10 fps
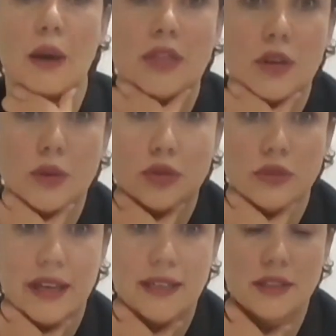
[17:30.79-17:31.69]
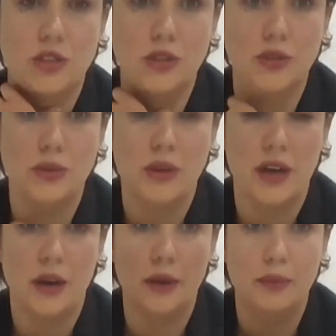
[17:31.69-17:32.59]
and those relate
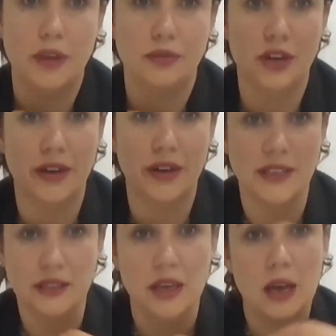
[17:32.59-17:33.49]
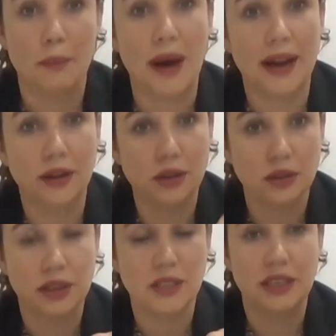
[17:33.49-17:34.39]
to if there is
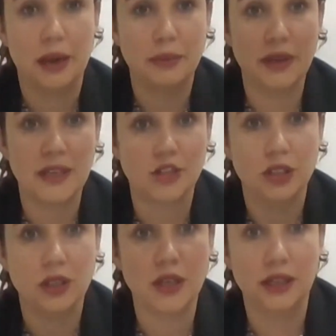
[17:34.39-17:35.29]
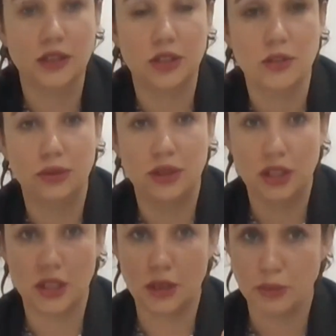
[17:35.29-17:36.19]
biocontamination into
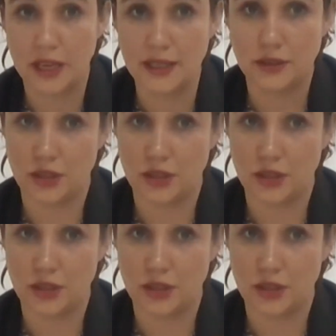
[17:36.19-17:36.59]
the blood.